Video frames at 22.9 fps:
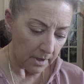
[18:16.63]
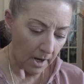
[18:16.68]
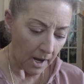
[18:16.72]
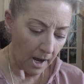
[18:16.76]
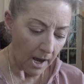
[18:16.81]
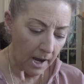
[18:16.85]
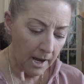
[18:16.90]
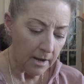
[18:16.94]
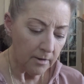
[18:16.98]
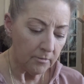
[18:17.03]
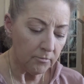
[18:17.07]

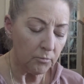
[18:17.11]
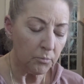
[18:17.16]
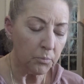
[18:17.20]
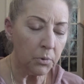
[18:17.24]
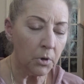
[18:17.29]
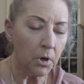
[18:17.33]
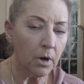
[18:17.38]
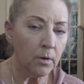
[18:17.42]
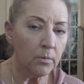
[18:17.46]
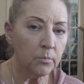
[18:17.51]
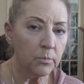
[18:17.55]
I have a
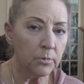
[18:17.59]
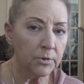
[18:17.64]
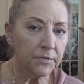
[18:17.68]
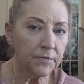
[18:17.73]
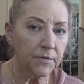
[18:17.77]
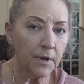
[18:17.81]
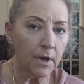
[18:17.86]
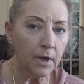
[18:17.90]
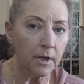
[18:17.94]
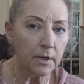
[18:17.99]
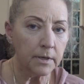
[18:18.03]
problem with
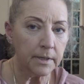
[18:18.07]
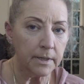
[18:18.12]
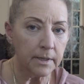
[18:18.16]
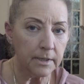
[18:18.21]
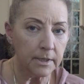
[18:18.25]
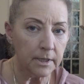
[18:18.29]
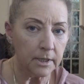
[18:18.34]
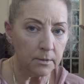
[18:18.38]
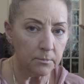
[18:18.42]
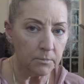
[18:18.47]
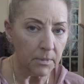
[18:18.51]
not getting